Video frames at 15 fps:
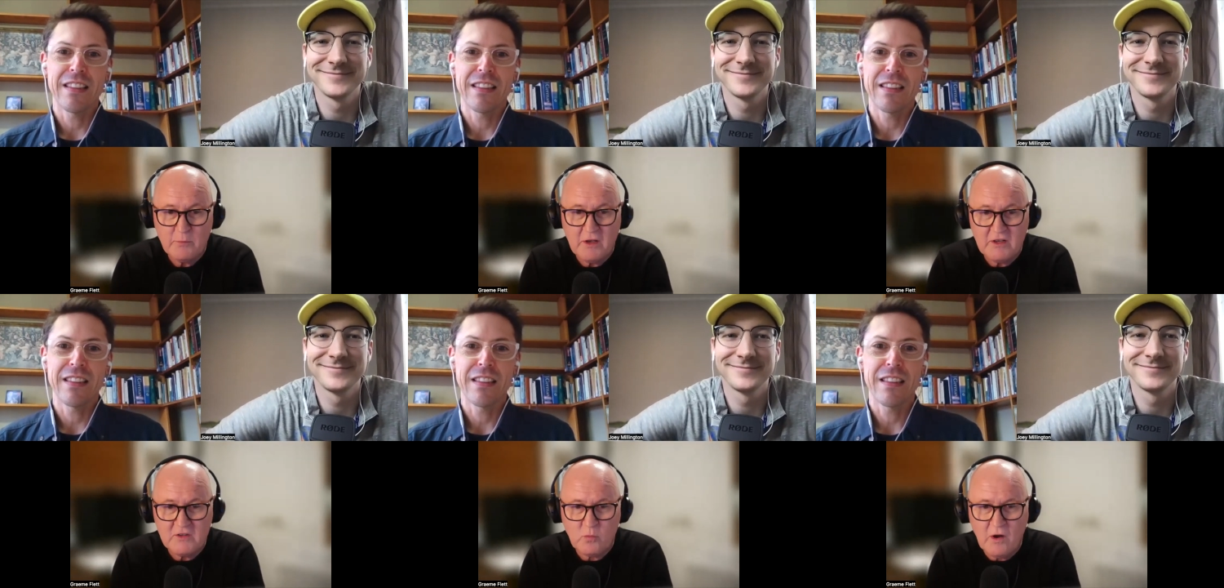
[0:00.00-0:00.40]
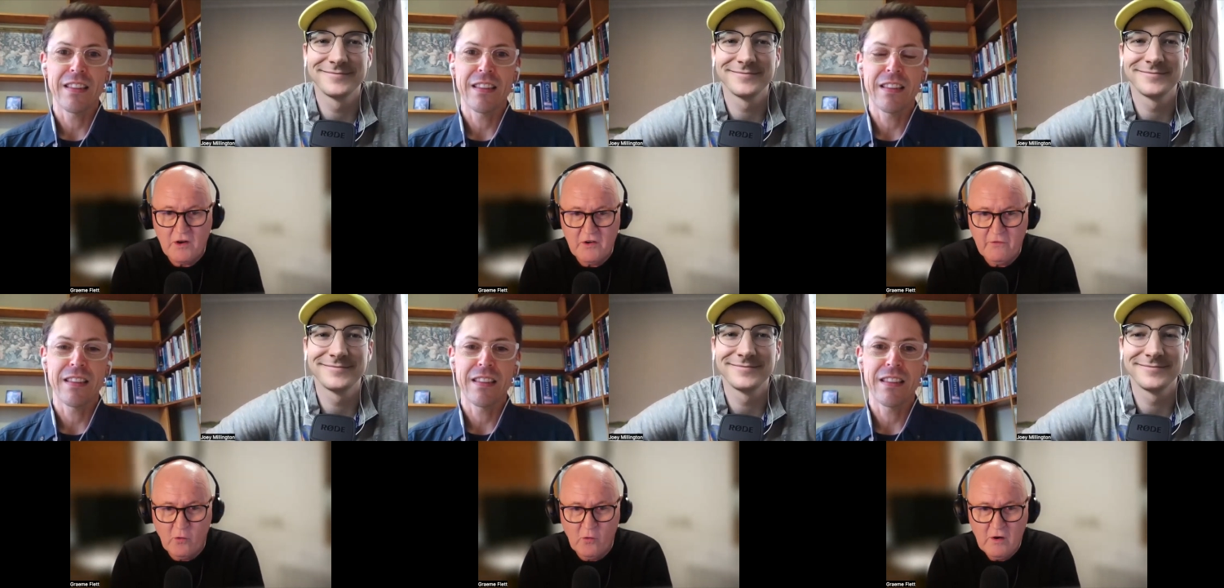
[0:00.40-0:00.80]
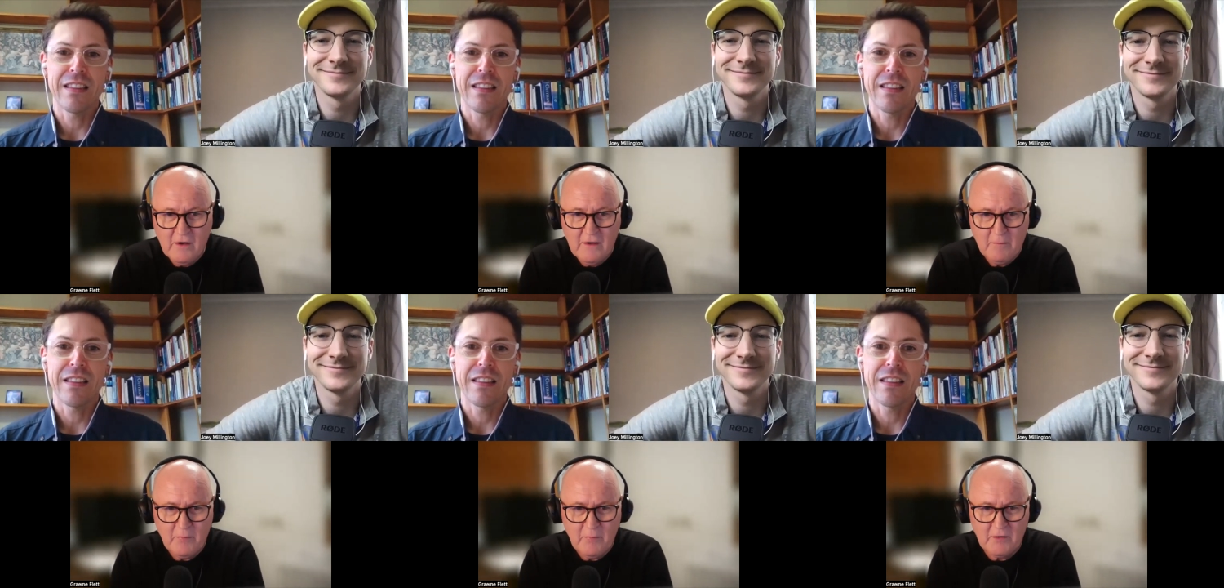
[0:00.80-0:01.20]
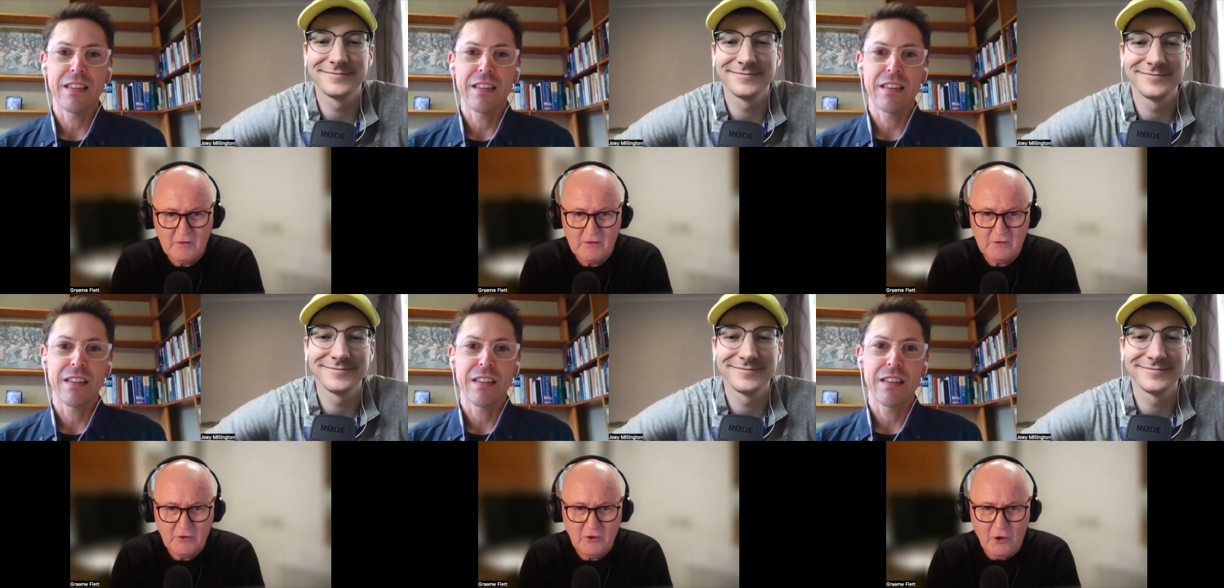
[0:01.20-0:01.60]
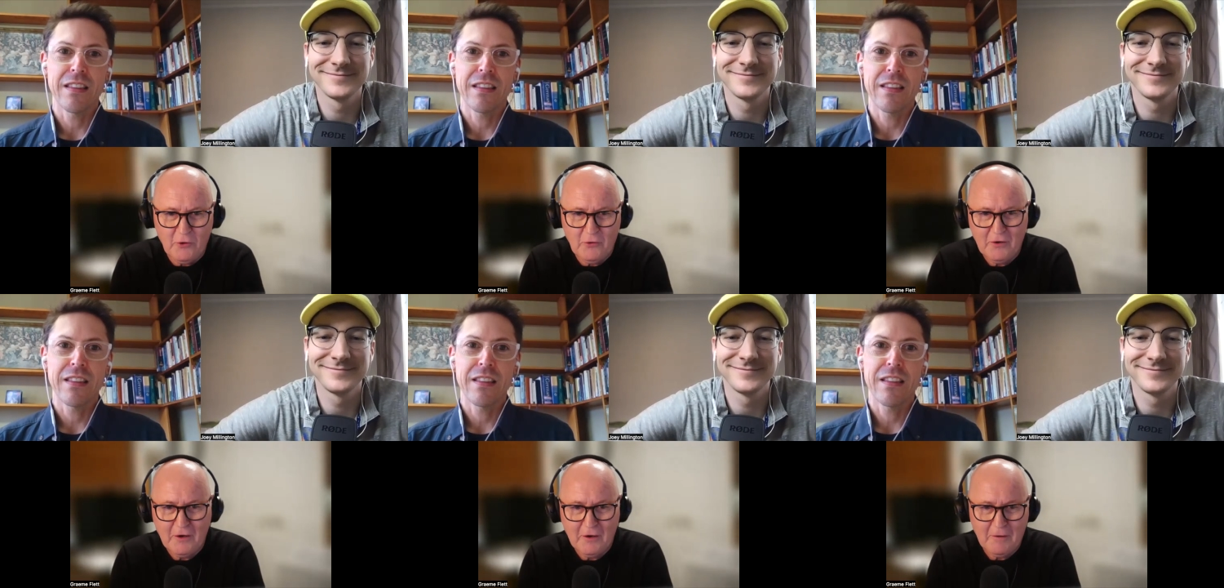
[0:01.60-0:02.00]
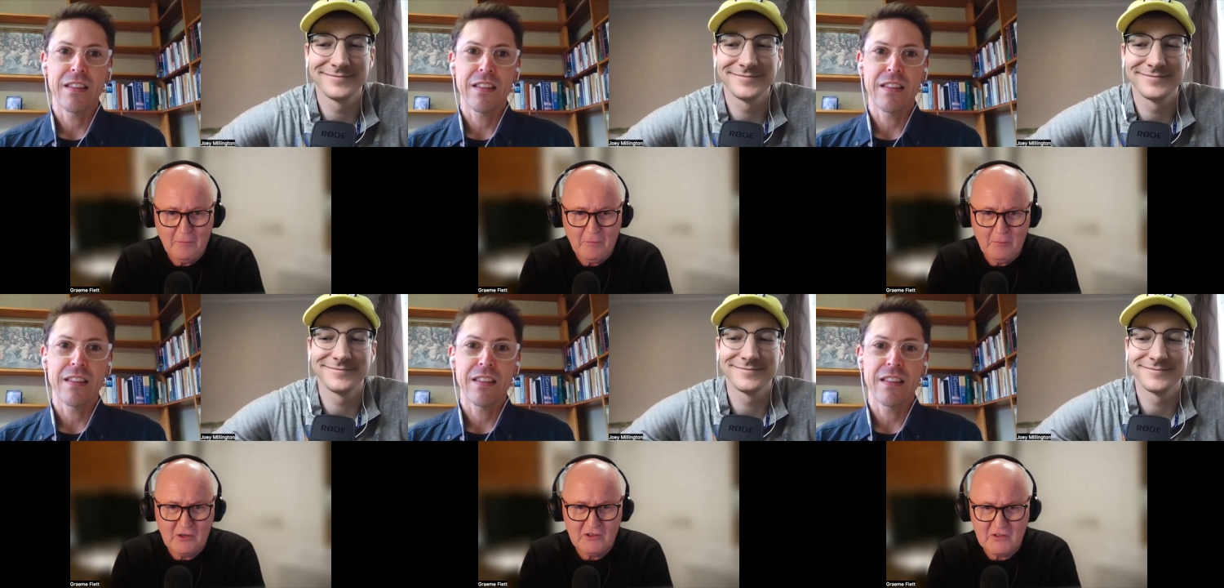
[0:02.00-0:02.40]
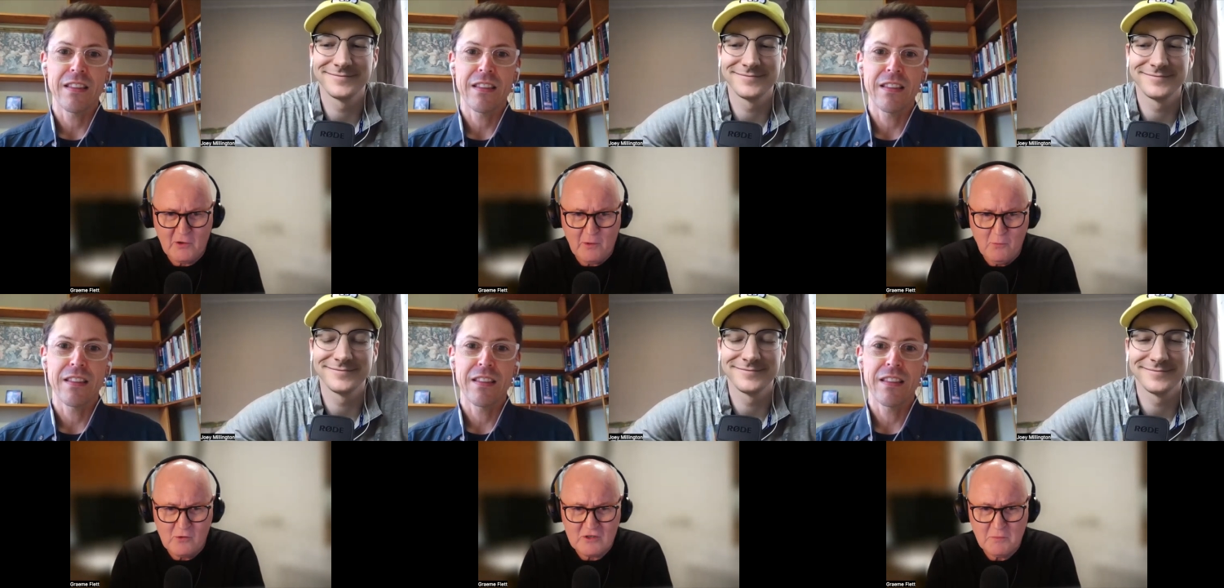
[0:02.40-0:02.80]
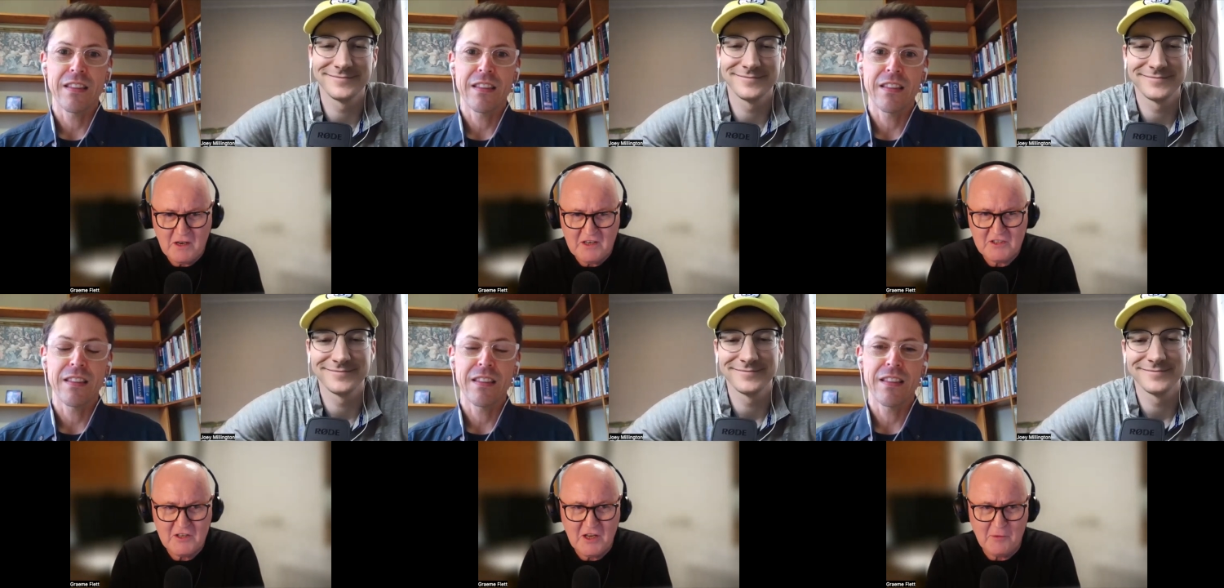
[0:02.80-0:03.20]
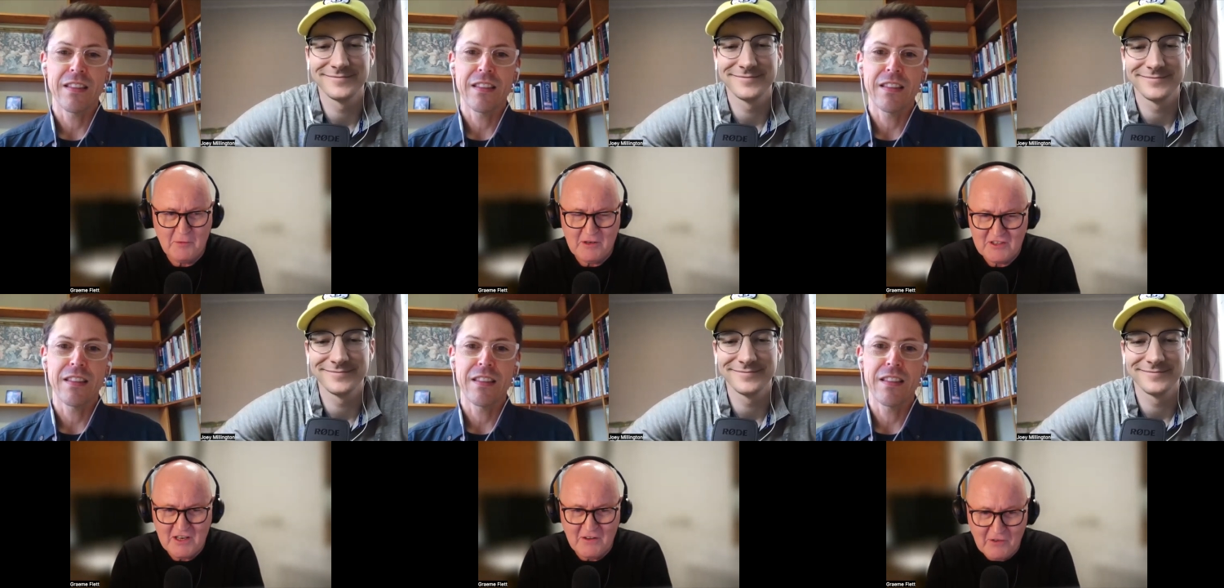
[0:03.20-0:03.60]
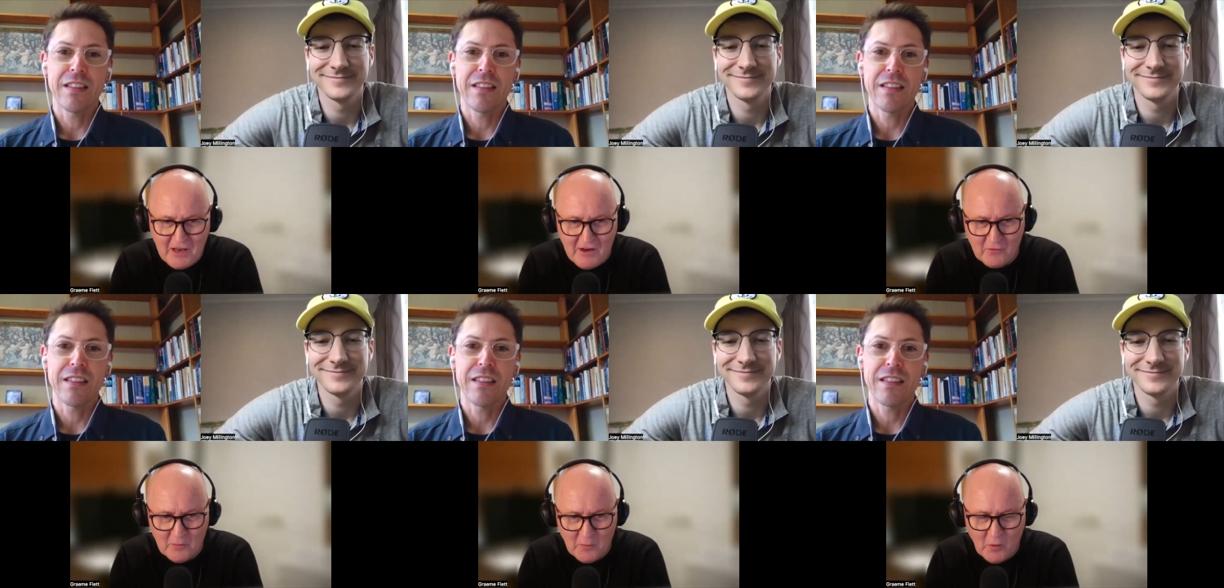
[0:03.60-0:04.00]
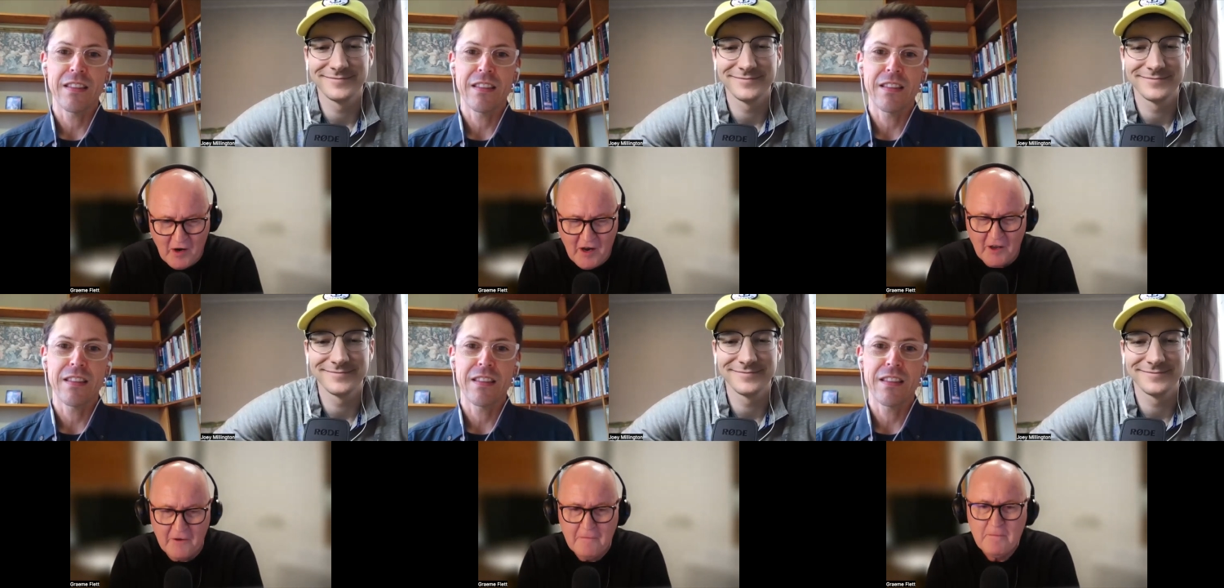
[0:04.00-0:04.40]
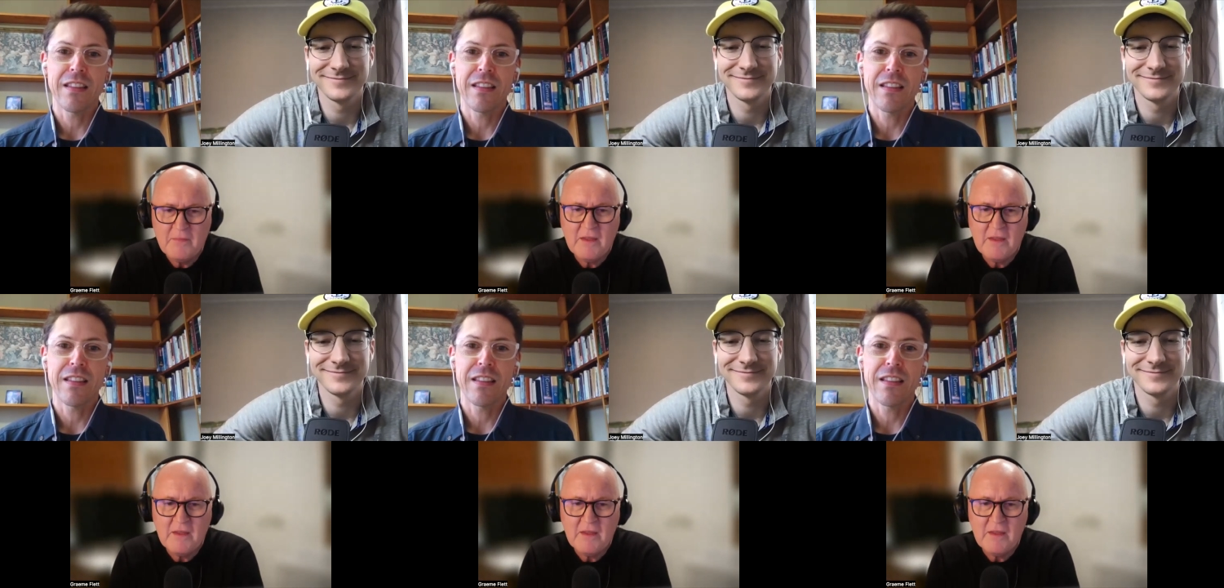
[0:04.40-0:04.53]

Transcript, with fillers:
Speaker 1: It's wonderful, but you know because I have got more space now. But it's lovely having them around.